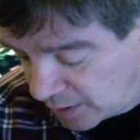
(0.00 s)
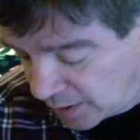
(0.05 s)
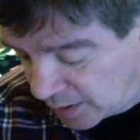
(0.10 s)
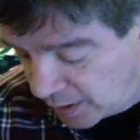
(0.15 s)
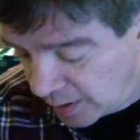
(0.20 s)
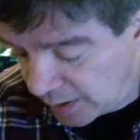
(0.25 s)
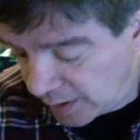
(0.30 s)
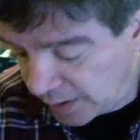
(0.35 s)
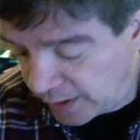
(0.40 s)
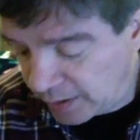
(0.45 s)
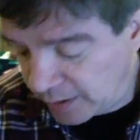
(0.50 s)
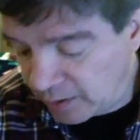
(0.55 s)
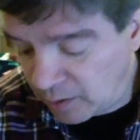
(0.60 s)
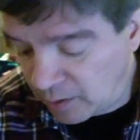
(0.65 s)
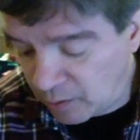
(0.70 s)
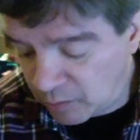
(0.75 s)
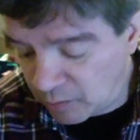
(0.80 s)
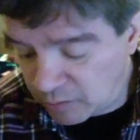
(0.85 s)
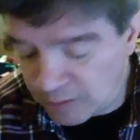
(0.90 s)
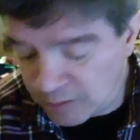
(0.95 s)
and
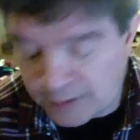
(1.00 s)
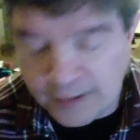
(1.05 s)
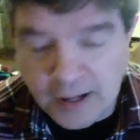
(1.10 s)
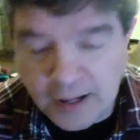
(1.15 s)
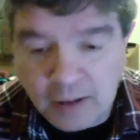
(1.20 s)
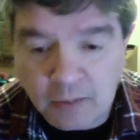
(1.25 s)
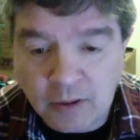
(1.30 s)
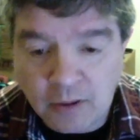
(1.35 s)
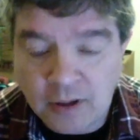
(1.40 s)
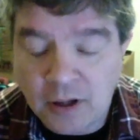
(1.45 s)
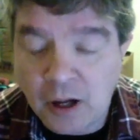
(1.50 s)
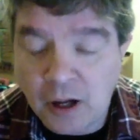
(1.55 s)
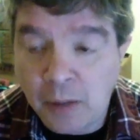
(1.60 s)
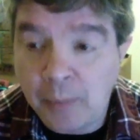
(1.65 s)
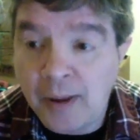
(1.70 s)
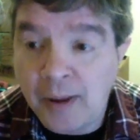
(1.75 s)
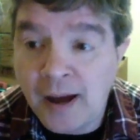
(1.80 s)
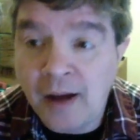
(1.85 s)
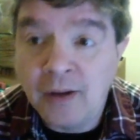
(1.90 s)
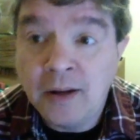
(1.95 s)
hopefully that will help
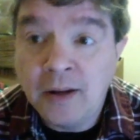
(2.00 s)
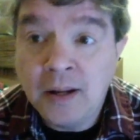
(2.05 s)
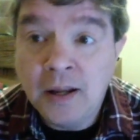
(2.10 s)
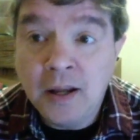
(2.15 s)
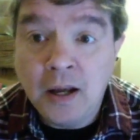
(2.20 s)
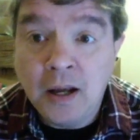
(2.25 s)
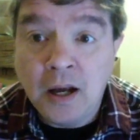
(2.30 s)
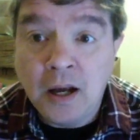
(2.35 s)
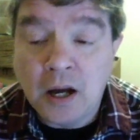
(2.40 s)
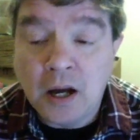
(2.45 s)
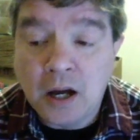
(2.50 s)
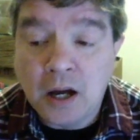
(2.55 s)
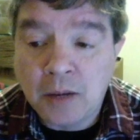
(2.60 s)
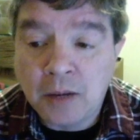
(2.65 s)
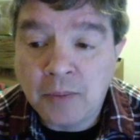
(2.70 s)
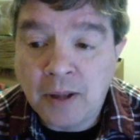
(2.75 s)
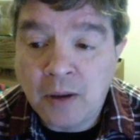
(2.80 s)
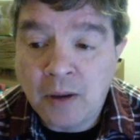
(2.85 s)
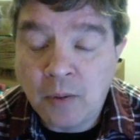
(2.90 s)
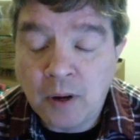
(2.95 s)
out.
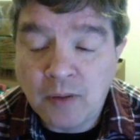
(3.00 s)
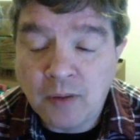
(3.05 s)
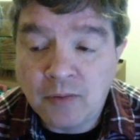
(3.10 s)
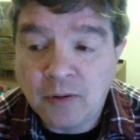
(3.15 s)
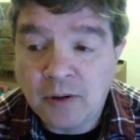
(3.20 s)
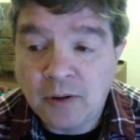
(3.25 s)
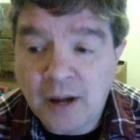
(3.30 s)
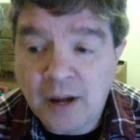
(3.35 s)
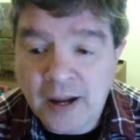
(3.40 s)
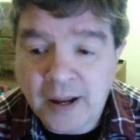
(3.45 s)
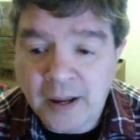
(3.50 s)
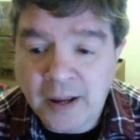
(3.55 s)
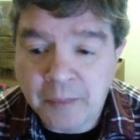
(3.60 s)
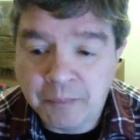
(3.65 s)
However, I